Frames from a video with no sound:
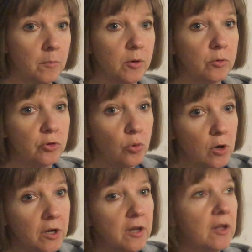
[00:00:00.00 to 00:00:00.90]
about
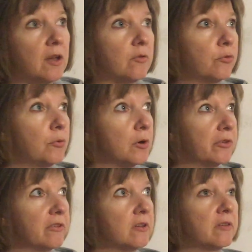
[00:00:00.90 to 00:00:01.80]
torque and
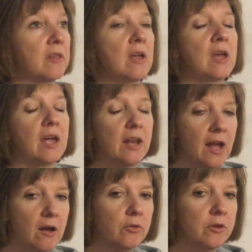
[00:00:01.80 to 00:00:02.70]
forces and
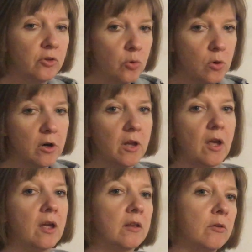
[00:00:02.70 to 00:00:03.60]
how the torque
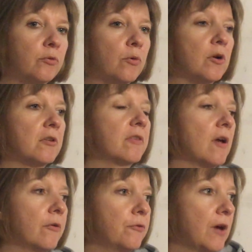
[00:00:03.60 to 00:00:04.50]
and the force
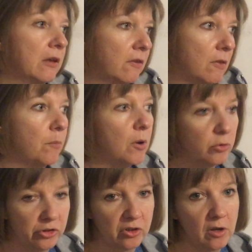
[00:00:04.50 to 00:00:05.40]
affects the
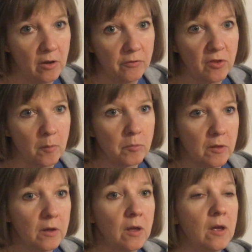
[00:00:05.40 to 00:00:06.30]
motion of
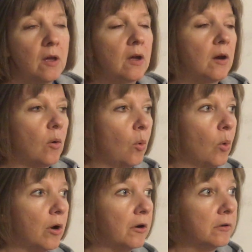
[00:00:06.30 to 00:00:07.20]
something
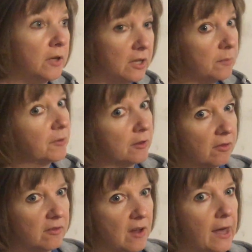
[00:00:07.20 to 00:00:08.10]
or keeps it
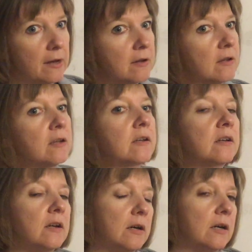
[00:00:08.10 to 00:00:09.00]
static,
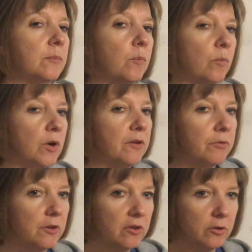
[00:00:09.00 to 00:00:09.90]
one of
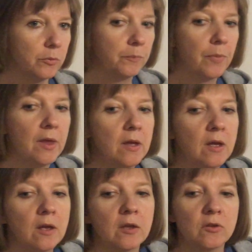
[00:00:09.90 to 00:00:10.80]
the two.
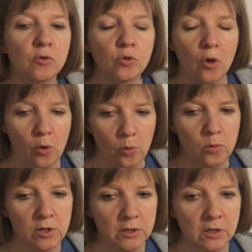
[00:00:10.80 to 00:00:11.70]
So